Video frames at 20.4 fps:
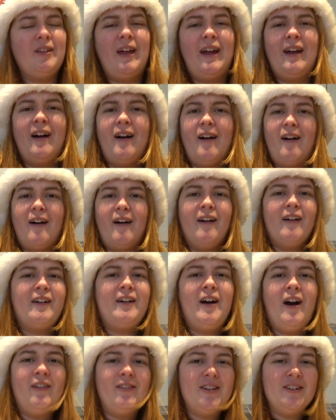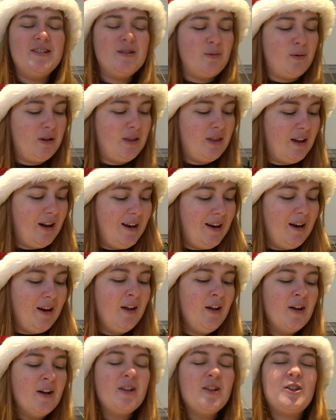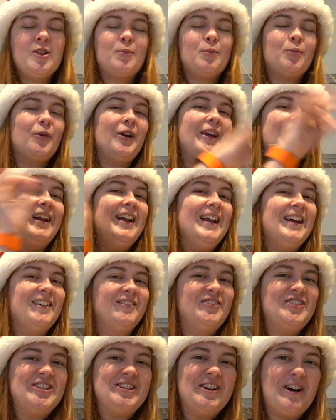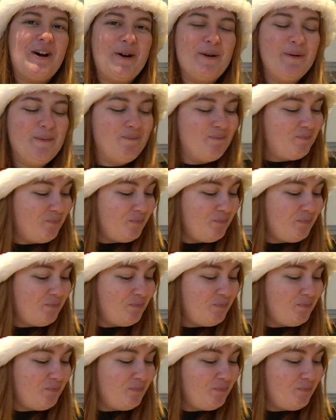they are covered with the little sprinkling of snow.